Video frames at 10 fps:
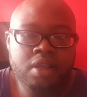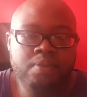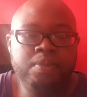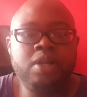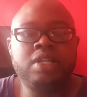
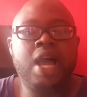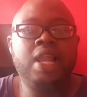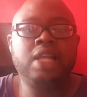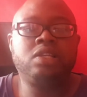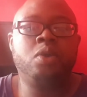because I
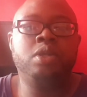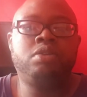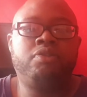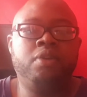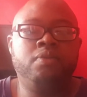like to go
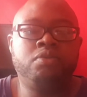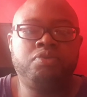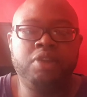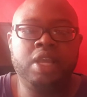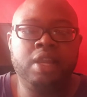into films
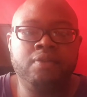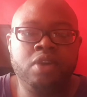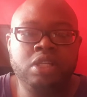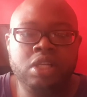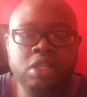thinking I'm
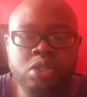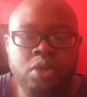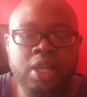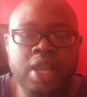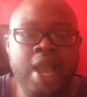going to enjoy it.